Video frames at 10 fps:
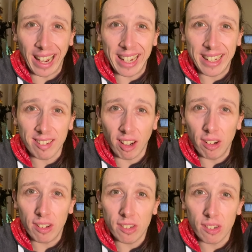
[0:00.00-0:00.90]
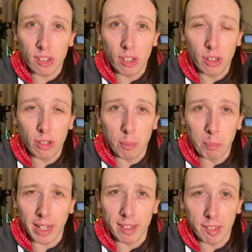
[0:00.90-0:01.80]
it's hard to
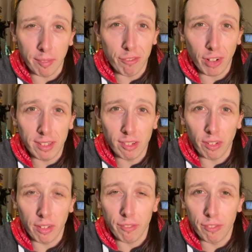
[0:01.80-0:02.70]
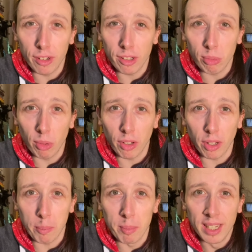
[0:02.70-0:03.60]
compare because I'm face on in the first one and
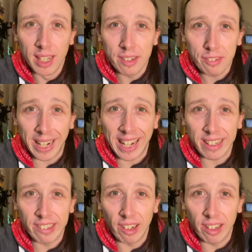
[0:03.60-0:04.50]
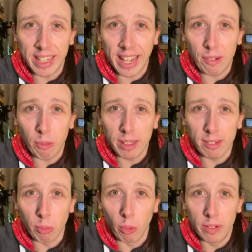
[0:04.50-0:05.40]
I'm diagonal in the 8
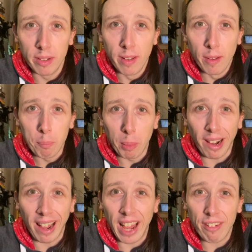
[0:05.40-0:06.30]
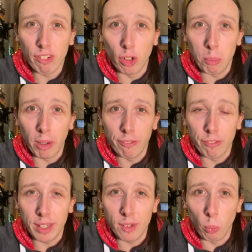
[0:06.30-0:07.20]
weeks one, but I have got my
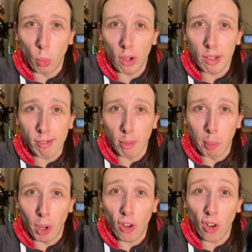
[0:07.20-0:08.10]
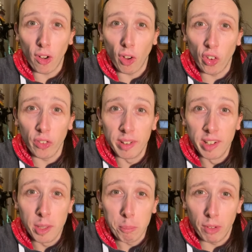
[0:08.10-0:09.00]
feet wider apart on
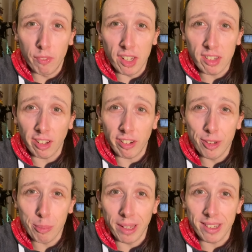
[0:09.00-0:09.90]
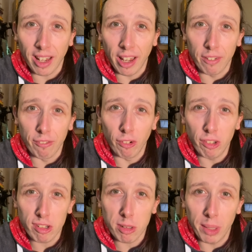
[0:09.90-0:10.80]
both the side splits and the
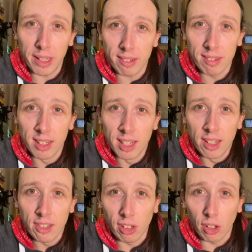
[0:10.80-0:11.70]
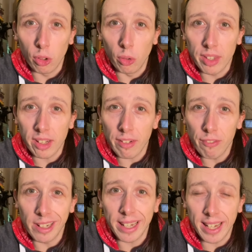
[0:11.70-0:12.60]
front splits. So there
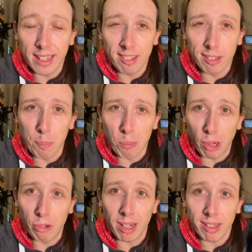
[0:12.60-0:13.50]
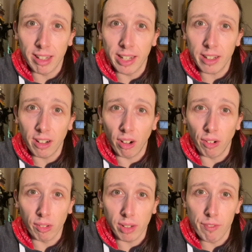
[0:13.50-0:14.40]
definitely is some progress there.
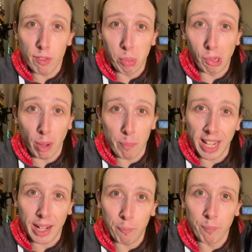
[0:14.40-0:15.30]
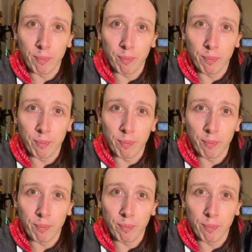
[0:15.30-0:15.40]
I'll give the program that.